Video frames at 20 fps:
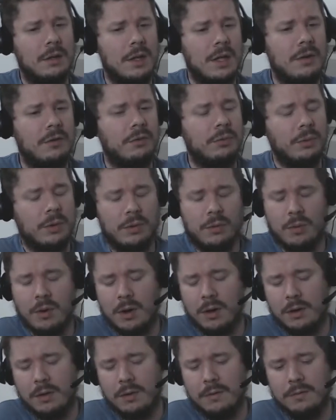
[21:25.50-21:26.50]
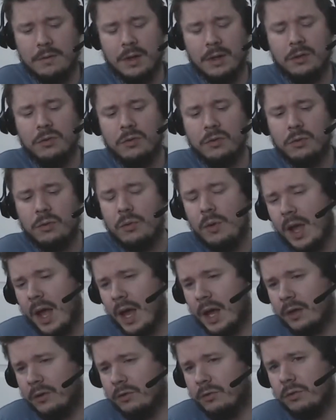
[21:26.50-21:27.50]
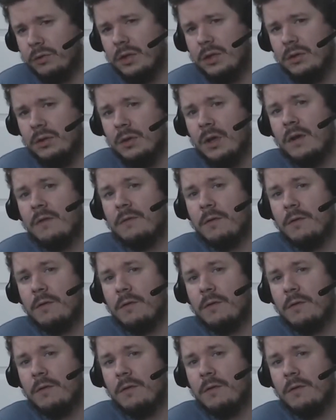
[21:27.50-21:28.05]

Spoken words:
that is required of us to actually